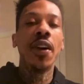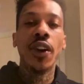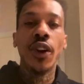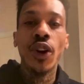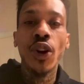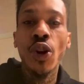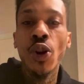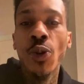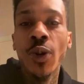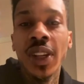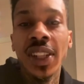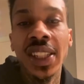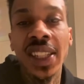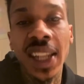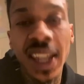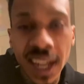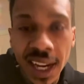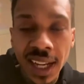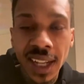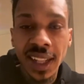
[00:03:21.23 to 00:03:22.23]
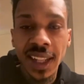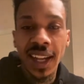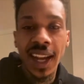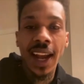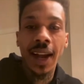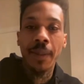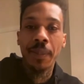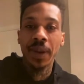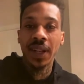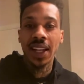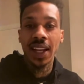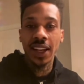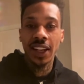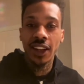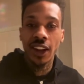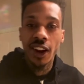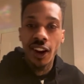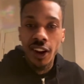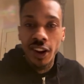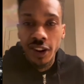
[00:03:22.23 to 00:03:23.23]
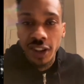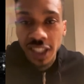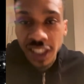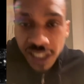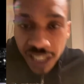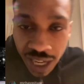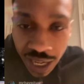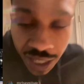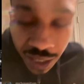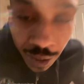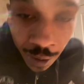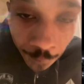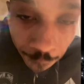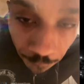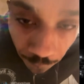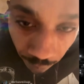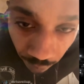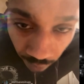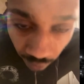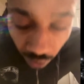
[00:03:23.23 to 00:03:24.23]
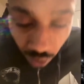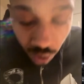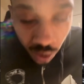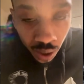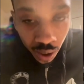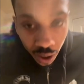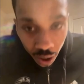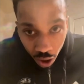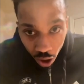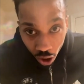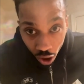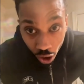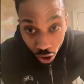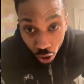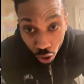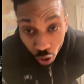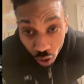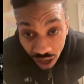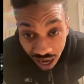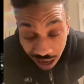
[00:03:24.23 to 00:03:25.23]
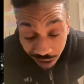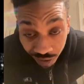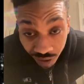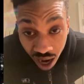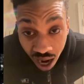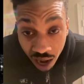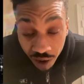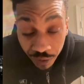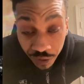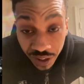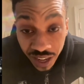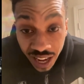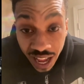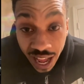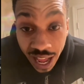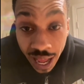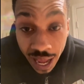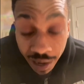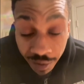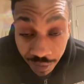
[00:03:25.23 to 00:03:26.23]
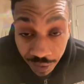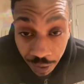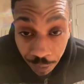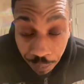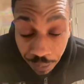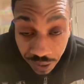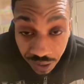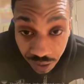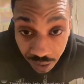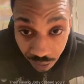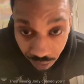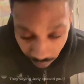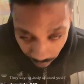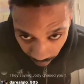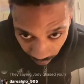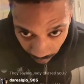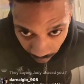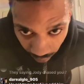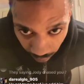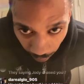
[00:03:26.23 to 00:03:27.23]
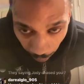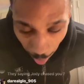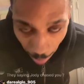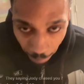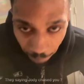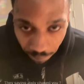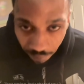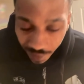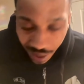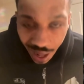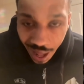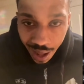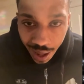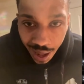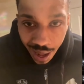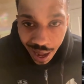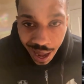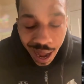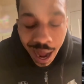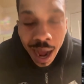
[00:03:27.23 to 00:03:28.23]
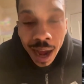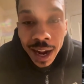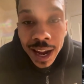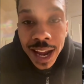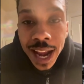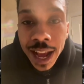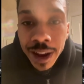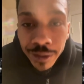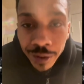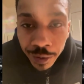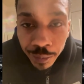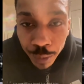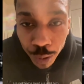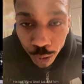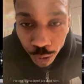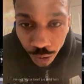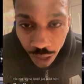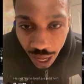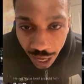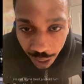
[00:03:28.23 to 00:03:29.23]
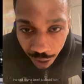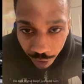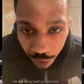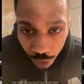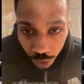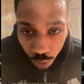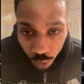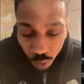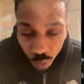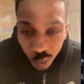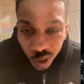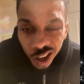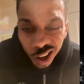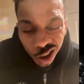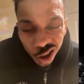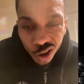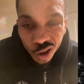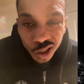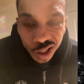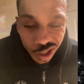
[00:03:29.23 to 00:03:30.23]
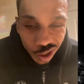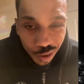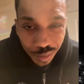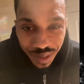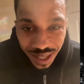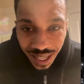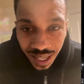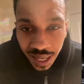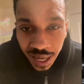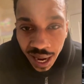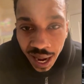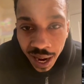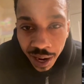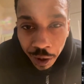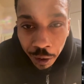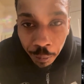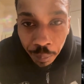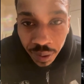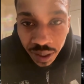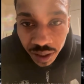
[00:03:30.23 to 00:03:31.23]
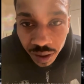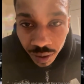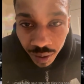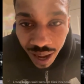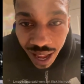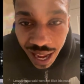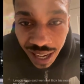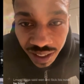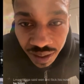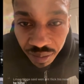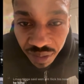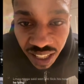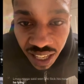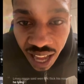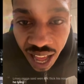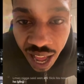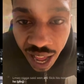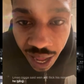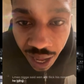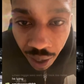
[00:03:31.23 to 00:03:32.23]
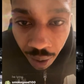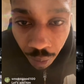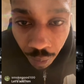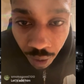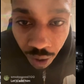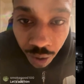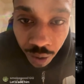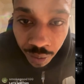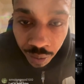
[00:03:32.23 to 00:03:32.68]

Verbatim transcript: Earl would have said anything. I'd have put that dog on his ass. Earl got robbed for not having a pistol. I never moved like Earl. When Earl told me he ain't had no pistol, asked him, did I have one?